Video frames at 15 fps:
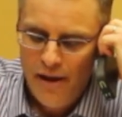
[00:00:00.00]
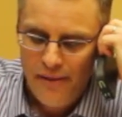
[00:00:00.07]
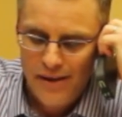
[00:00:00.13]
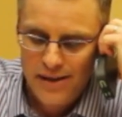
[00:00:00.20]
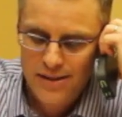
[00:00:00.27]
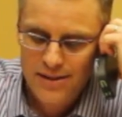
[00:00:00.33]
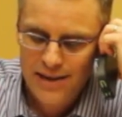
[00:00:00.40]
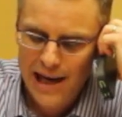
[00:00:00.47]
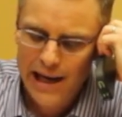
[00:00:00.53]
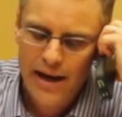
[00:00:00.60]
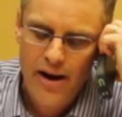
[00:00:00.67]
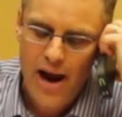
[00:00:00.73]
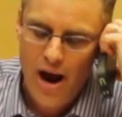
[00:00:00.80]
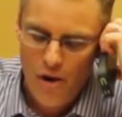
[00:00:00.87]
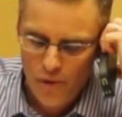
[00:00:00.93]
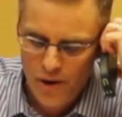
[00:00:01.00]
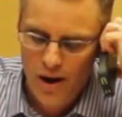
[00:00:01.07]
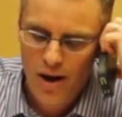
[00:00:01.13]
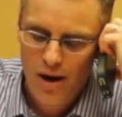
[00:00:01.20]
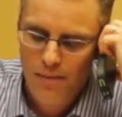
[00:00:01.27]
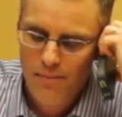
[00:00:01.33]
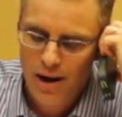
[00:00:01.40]
The second
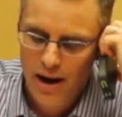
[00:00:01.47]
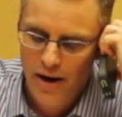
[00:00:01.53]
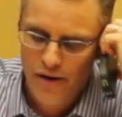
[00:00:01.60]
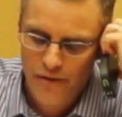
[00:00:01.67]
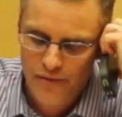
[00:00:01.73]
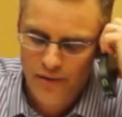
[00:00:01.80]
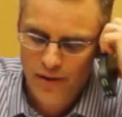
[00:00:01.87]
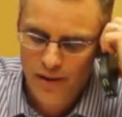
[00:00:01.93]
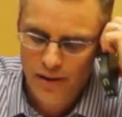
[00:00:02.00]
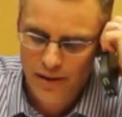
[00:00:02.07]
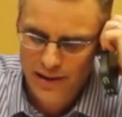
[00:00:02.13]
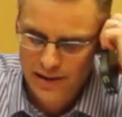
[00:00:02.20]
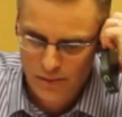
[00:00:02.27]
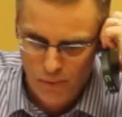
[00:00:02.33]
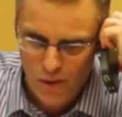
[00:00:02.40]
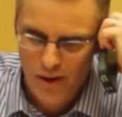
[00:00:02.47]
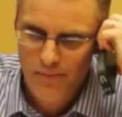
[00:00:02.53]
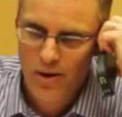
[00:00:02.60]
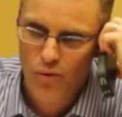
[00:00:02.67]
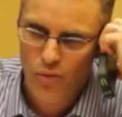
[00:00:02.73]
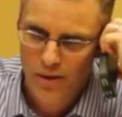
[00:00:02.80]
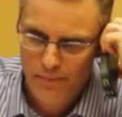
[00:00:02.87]
outcome of this
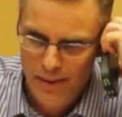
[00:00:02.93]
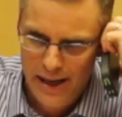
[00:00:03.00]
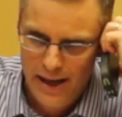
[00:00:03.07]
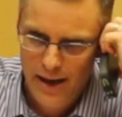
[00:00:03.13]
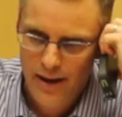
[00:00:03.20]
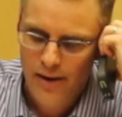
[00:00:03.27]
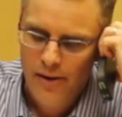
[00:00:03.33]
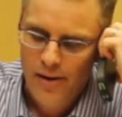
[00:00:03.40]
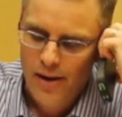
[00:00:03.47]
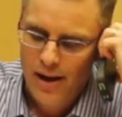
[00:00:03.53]
appointment would be,